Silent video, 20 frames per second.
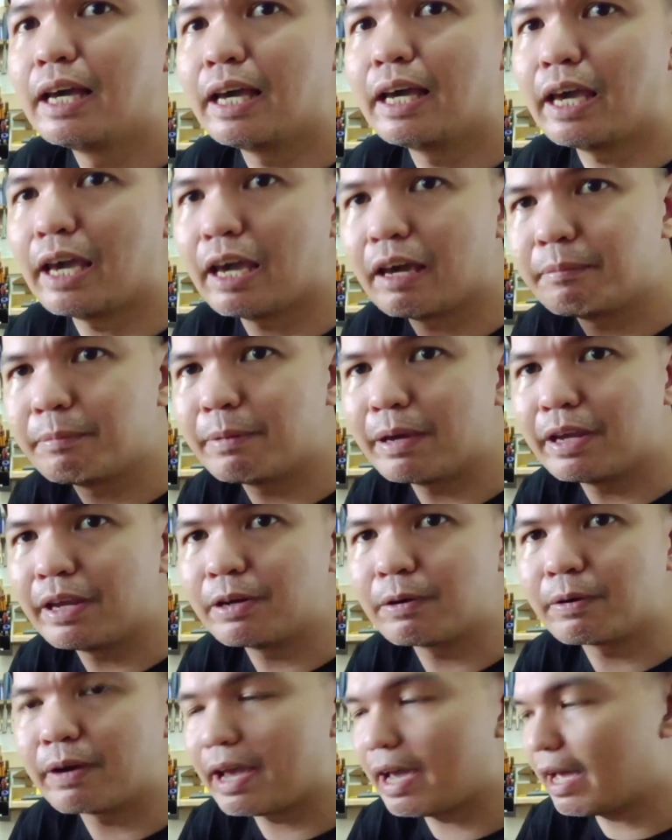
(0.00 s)
heavy in
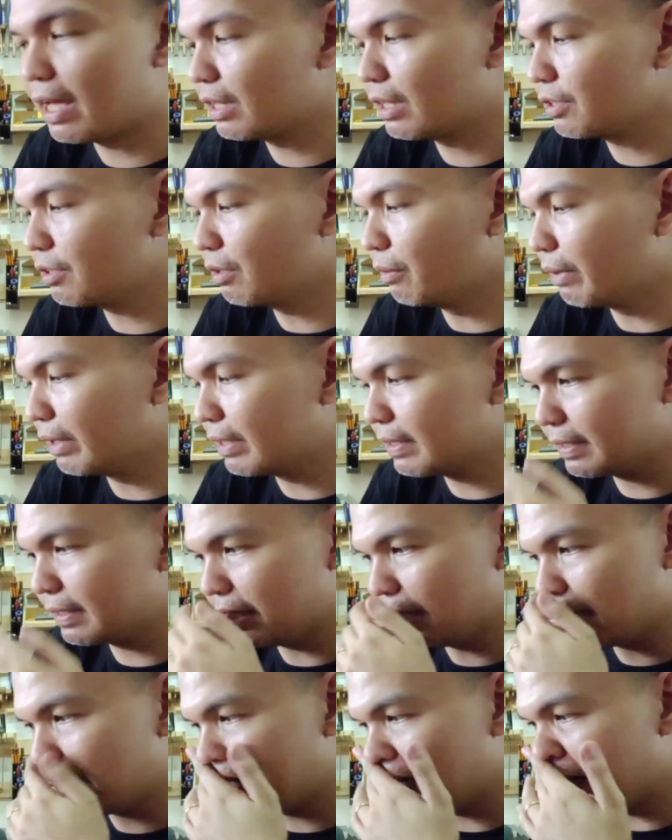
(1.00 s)
your hand. So it's
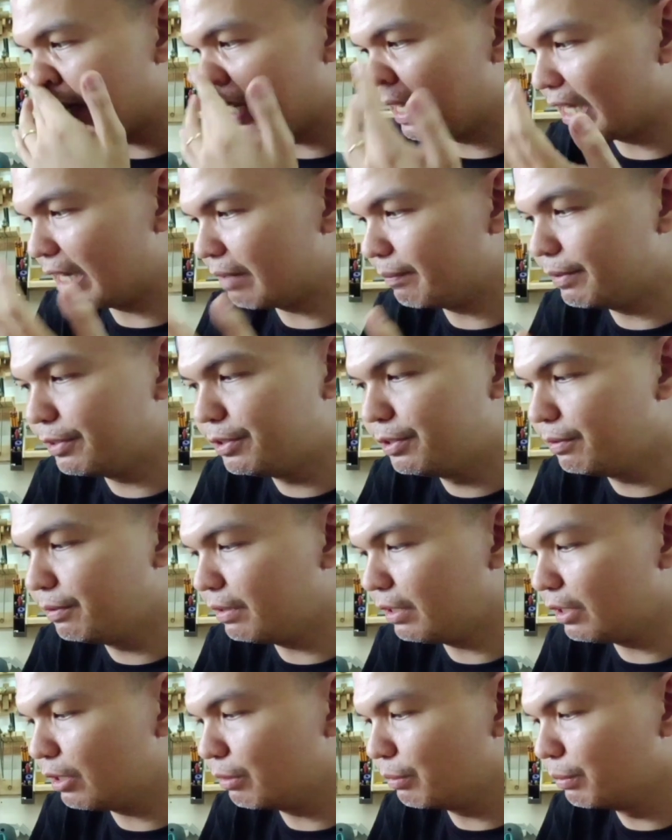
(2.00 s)
a heavy
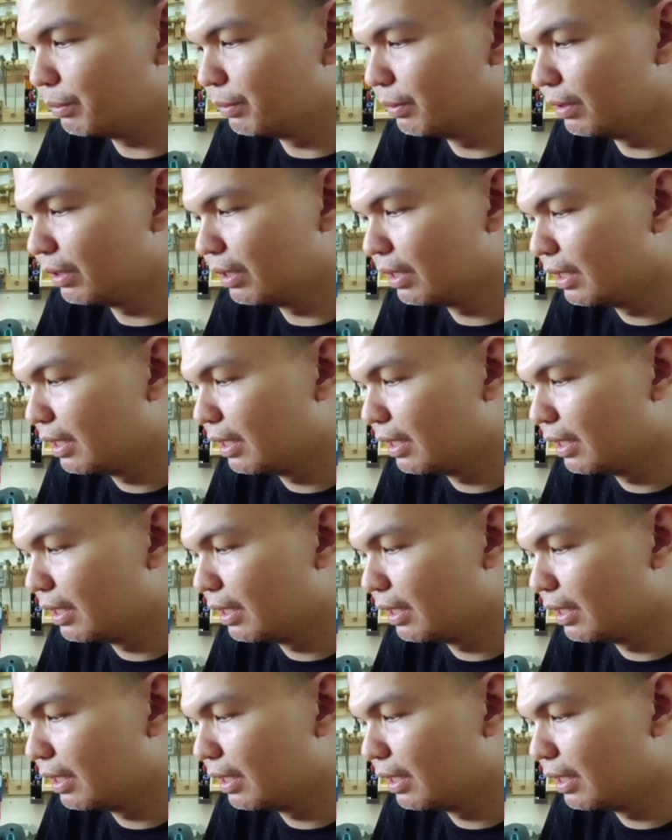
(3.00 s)
duty tool.